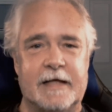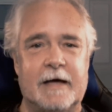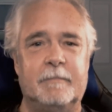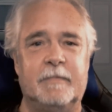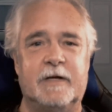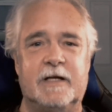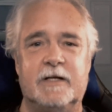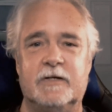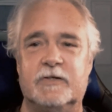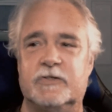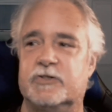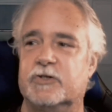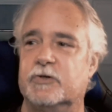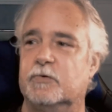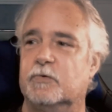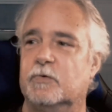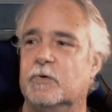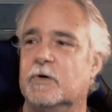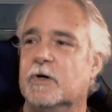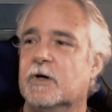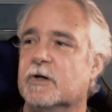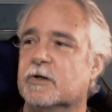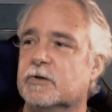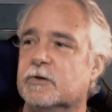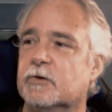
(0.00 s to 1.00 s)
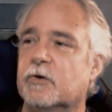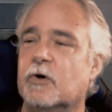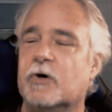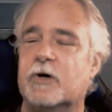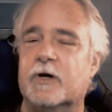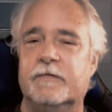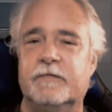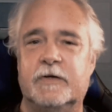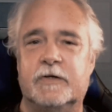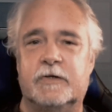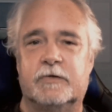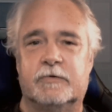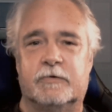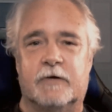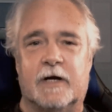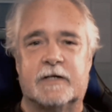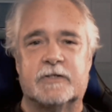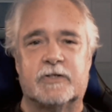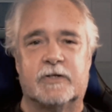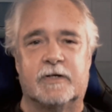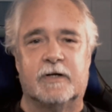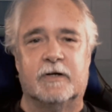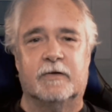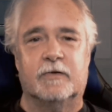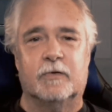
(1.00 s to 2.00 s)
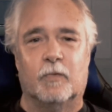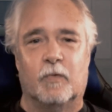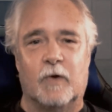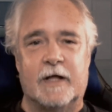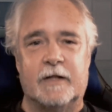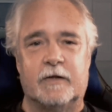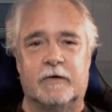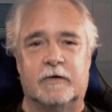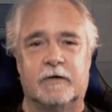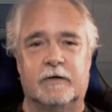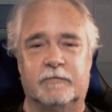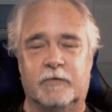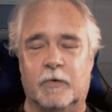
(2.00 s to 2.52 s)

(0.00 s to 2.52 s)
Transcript: That means you look in the direction of the weather.